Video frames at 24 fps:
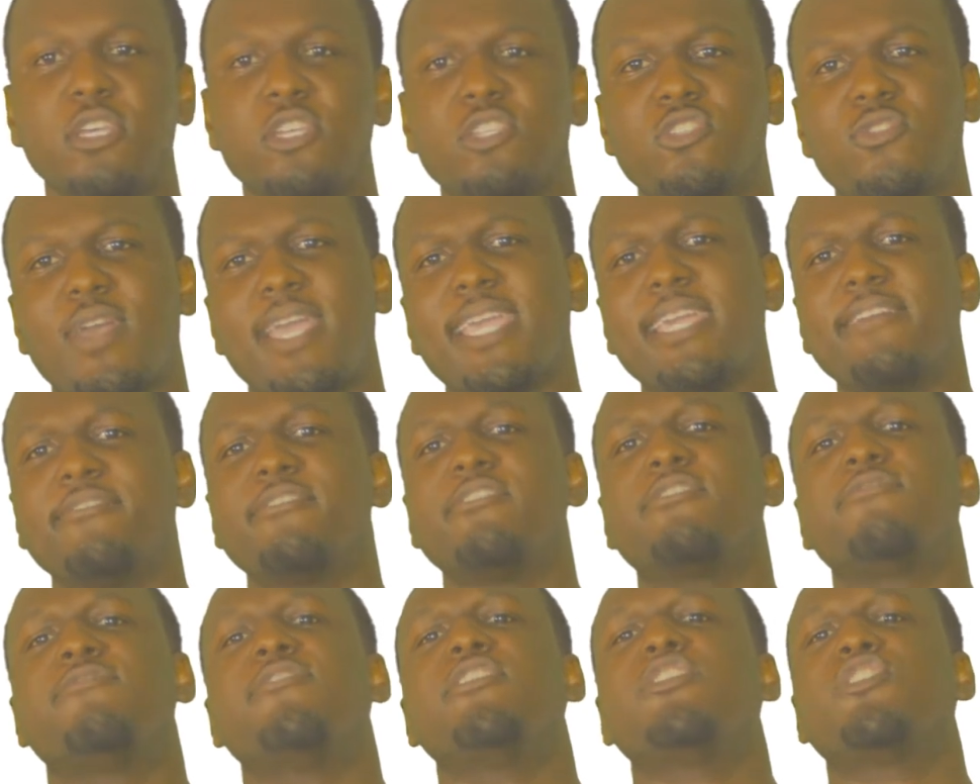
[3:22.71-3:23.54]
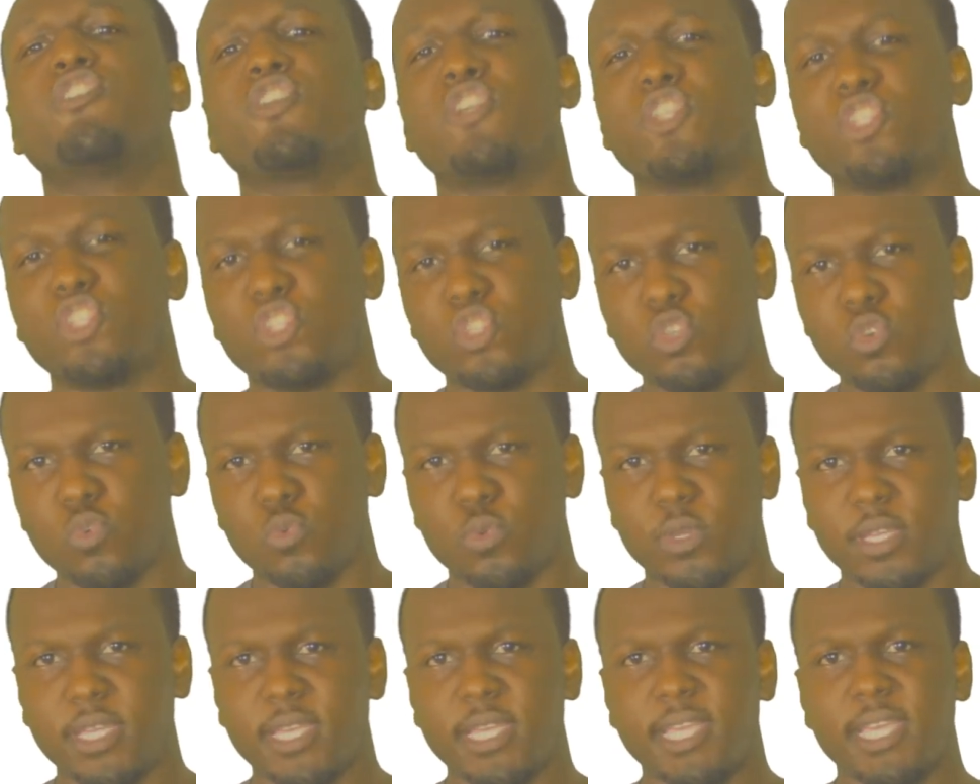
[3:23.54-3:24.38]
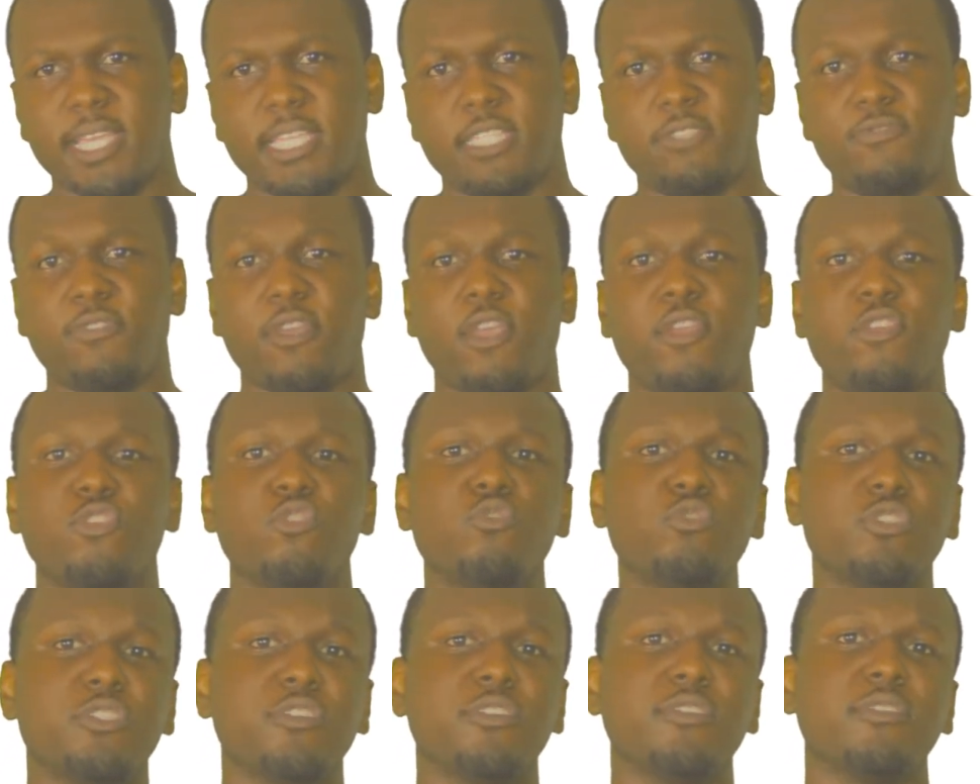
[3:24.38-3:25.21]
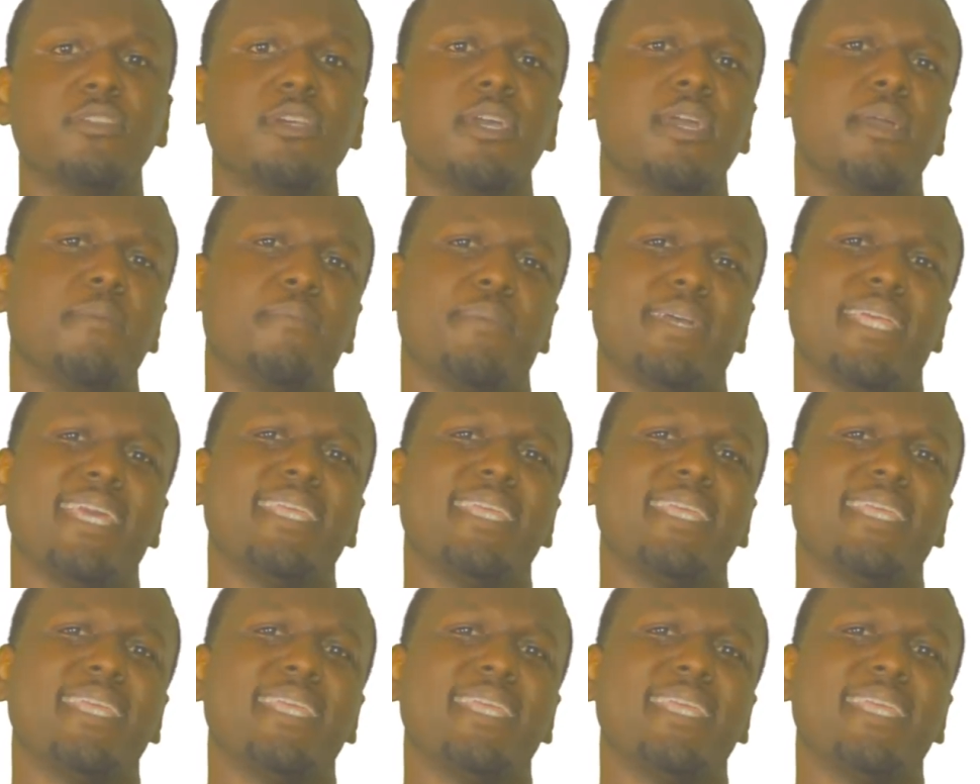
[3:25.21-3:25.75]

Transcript: So I give this feature a 2. It's very useful, but